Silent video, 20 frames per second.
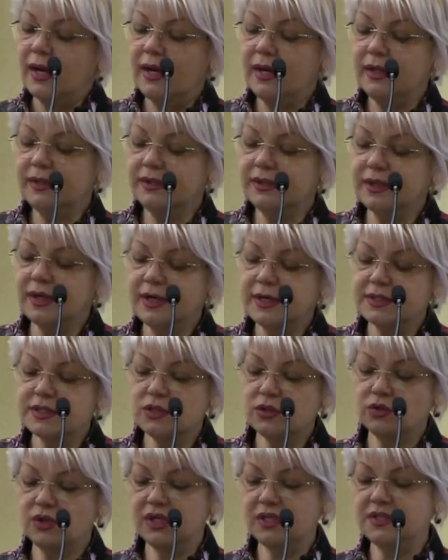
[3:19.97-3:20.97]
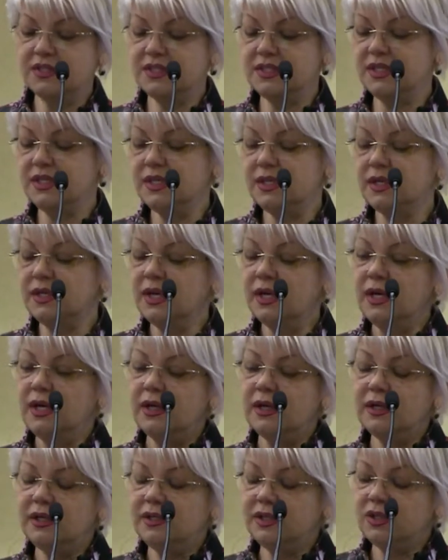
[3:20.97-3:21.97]
and as you can see
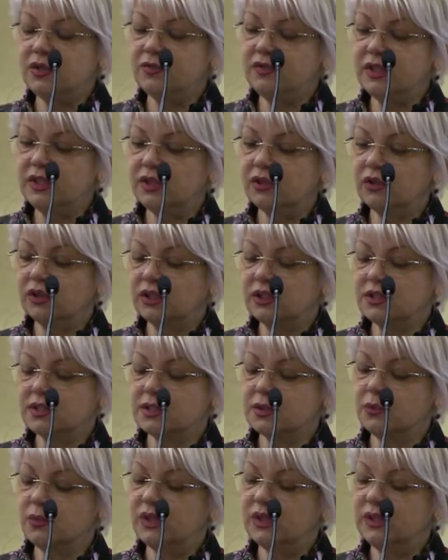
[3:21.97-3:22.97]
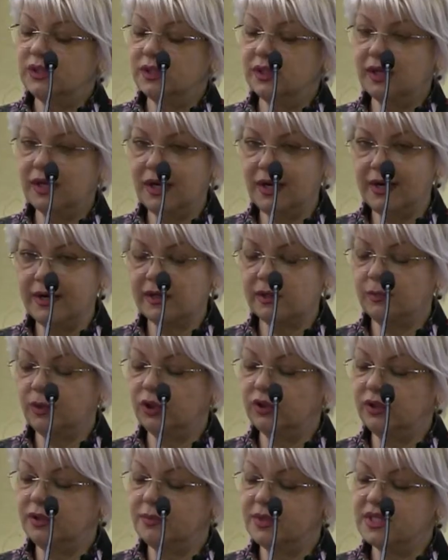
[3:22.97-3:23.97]
individuals with a higher
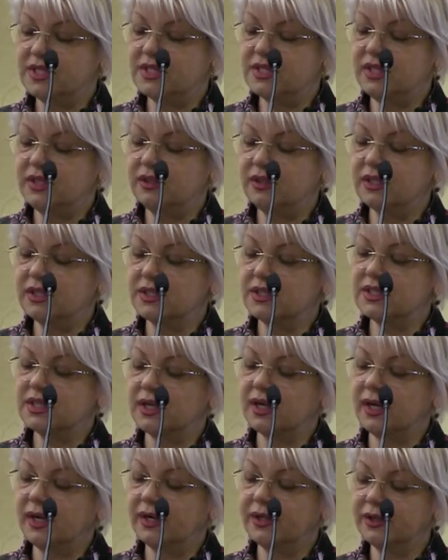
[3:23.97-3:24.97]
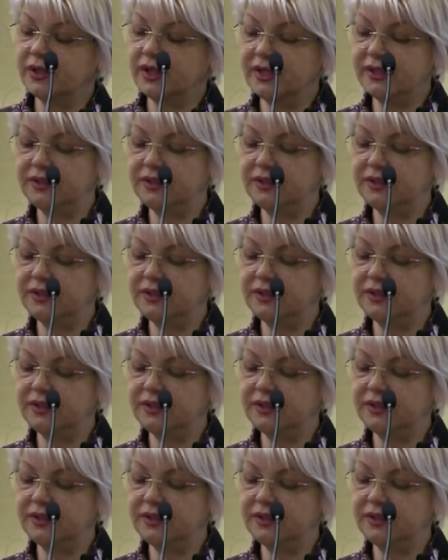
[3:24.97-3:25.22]
body mass index are